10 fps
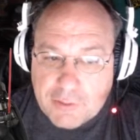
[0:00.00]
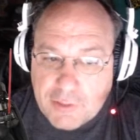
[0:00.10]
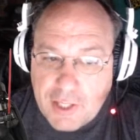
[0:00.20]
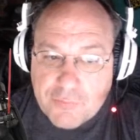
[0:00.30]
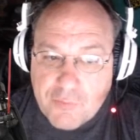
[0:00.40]

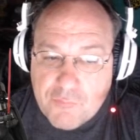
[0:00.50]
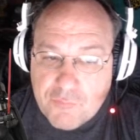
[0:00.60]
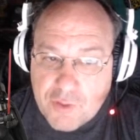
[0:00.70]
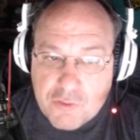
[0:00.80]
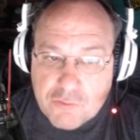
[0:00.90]
let them
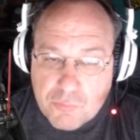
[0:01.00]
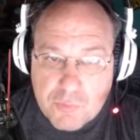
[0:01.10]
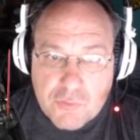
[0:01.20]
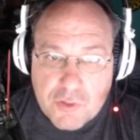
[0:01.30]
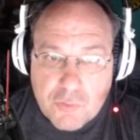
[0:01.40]
finish the
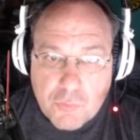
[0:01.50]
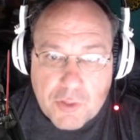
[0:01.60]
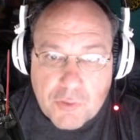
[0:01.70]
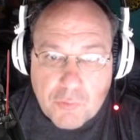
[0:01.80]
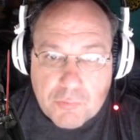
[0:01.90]
movie the way
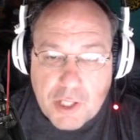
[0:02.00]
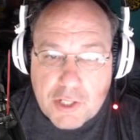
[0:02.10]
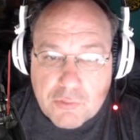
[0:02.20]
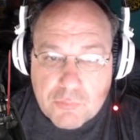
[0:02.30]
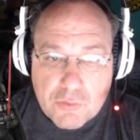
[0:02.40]
they were planning
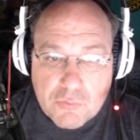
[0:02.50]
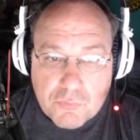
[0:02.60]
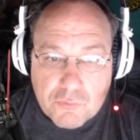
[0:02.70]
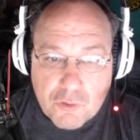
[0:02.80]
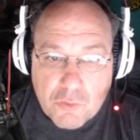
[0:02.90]
to move,
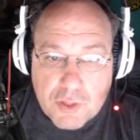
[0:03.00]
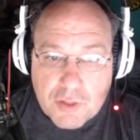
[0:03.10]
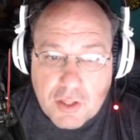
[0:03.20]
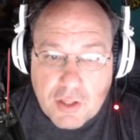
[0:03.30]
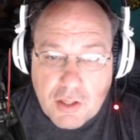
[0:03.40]
do it,
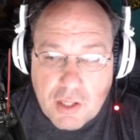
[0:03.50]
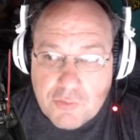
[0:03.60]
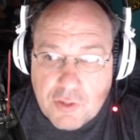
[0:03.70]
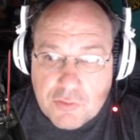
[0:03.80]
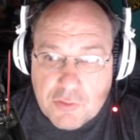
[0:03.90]
and
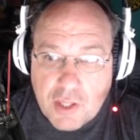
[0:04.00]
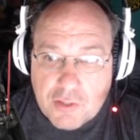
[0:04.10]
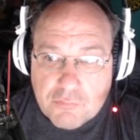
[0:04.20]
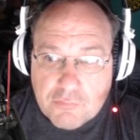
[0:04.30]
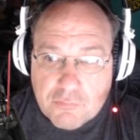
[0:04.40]
then not
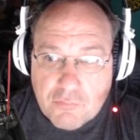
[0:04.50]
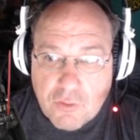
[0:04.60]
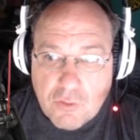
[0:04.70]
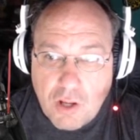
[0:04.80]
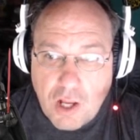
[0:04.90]

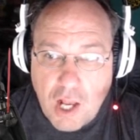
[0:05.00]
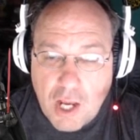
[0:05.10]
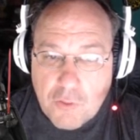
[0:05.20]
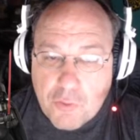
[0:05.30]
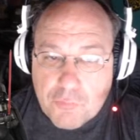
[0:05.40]

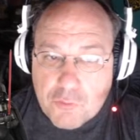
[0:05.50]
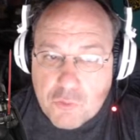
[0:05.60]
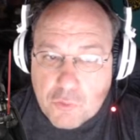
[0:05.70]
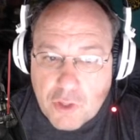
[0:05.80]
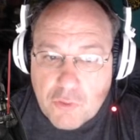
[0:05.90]
hire them to do
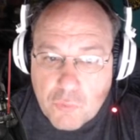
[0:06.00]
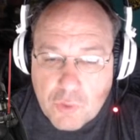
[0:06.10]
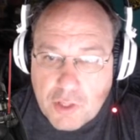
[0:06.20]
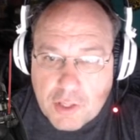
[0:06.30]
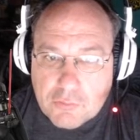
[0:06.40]
another
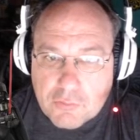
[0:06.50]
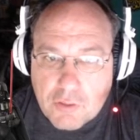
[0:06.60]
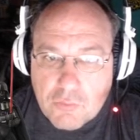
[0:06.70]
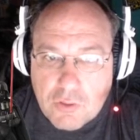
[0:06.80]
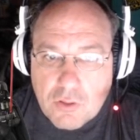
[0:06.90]
one. I don't
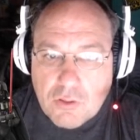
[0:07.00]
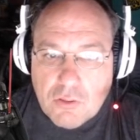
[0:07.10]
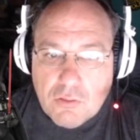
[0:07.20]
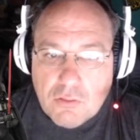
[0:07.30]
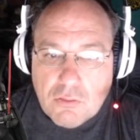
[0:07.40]
know.
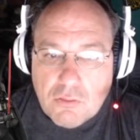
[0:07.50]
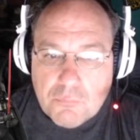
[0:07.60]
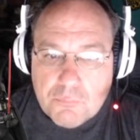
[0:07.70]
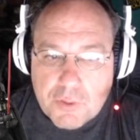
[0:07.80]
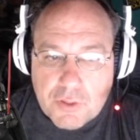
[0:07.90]

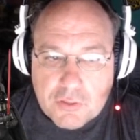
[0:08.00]
But.